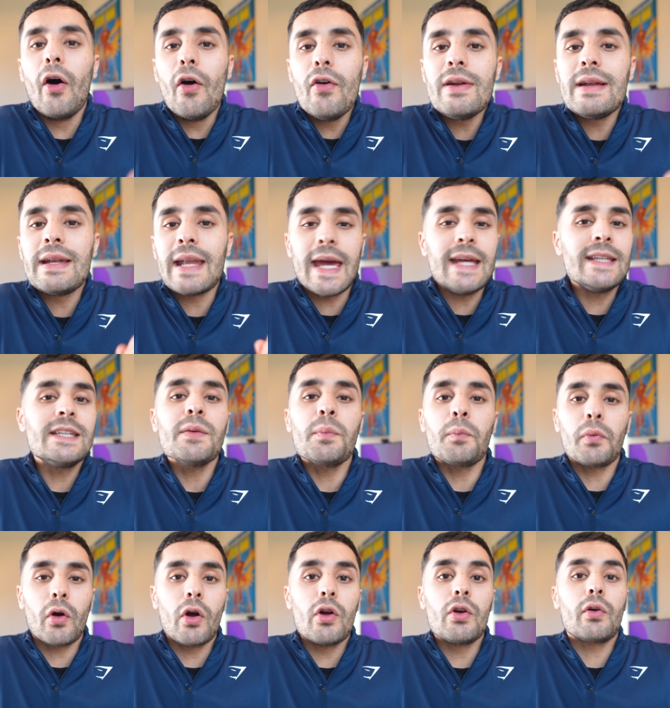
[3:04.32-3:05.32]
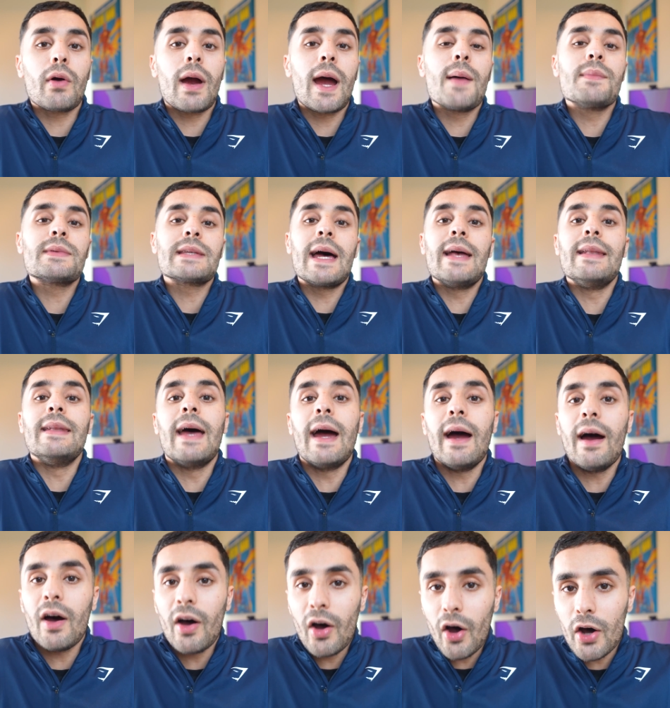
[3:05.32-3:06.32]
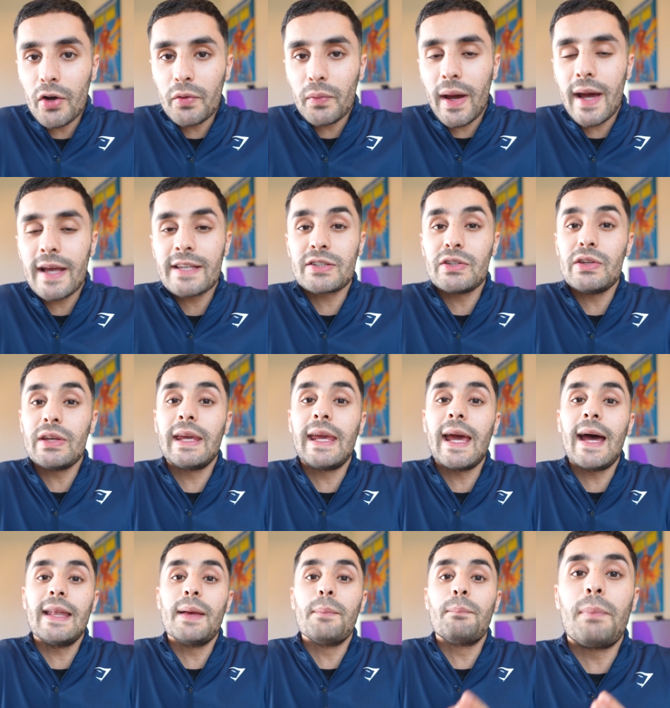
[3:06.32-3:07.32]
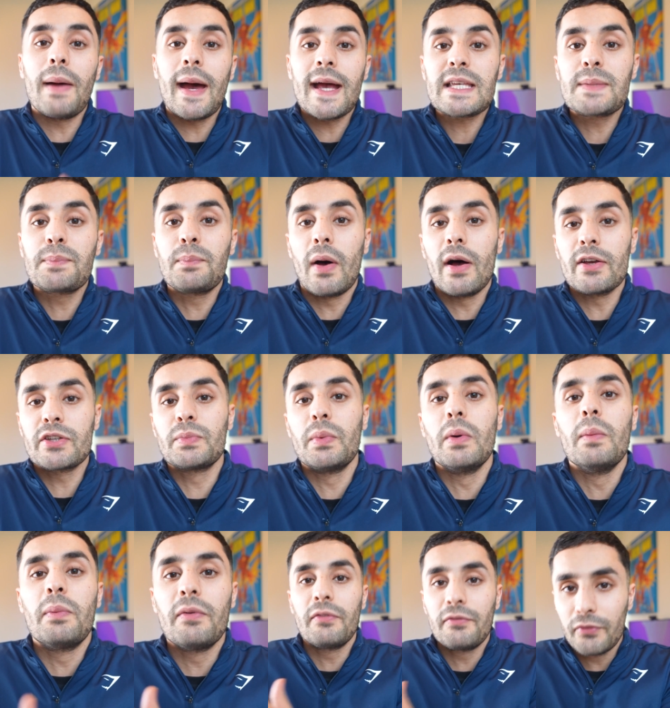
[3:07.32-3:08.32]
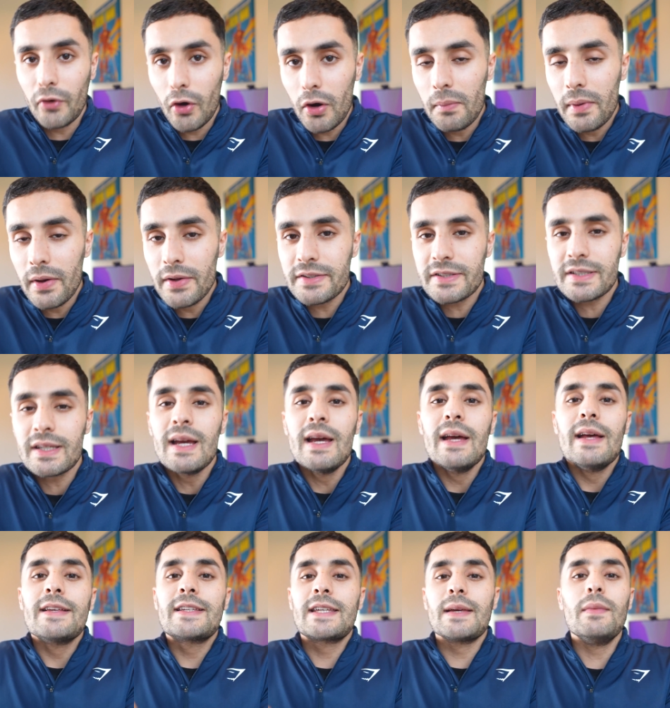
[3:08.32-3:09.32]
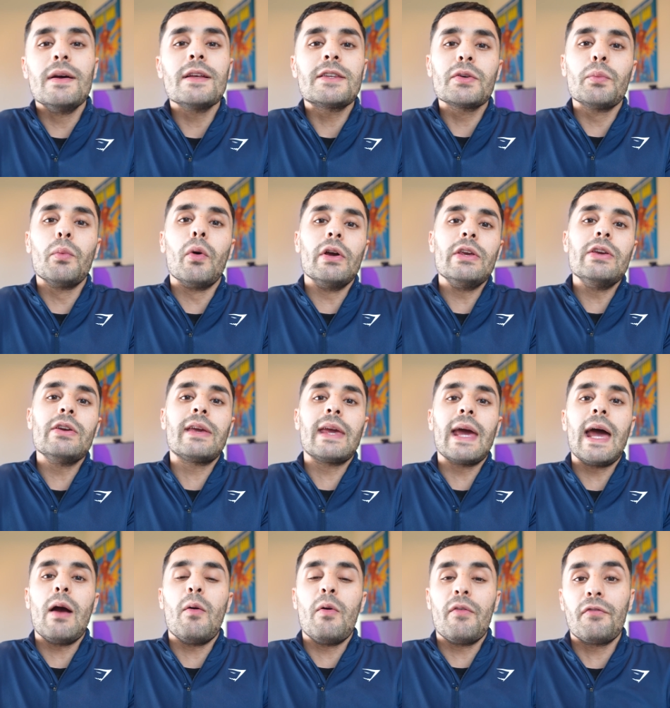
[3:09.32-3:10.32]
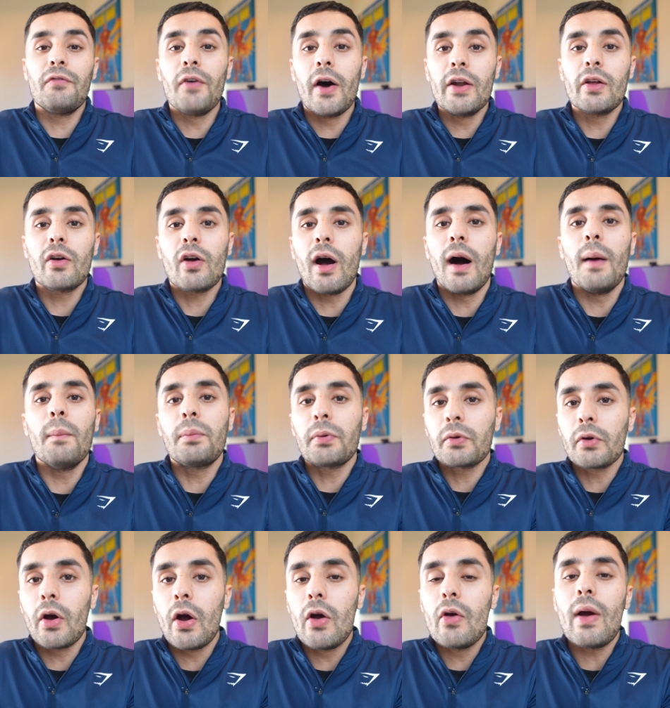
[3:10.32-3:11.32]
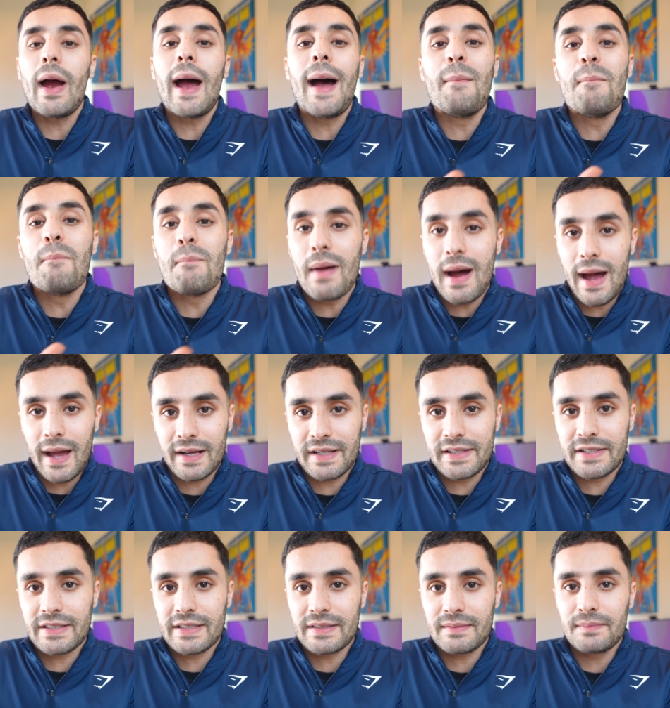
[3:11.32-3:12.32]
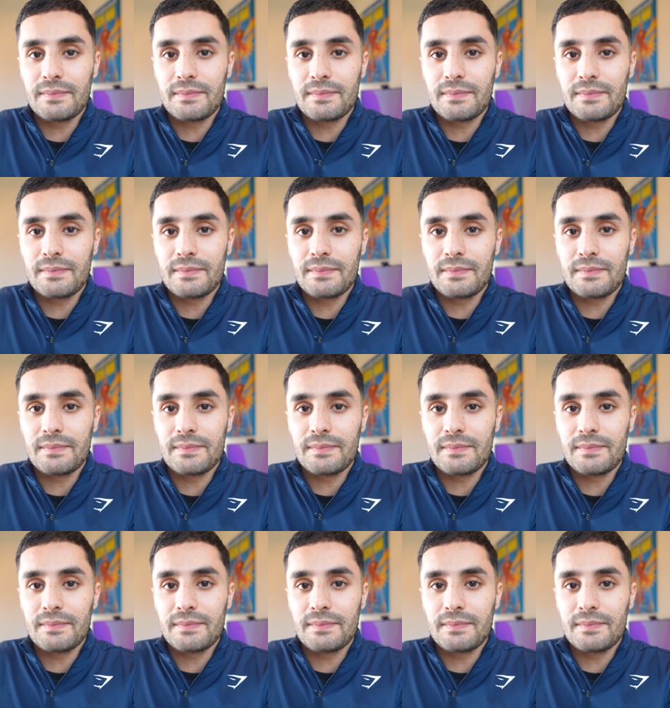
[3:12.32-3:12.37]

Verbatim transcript: own native programs and their hardware so you get the best possible performance, similar to what you get with Final Cut Pro and Max.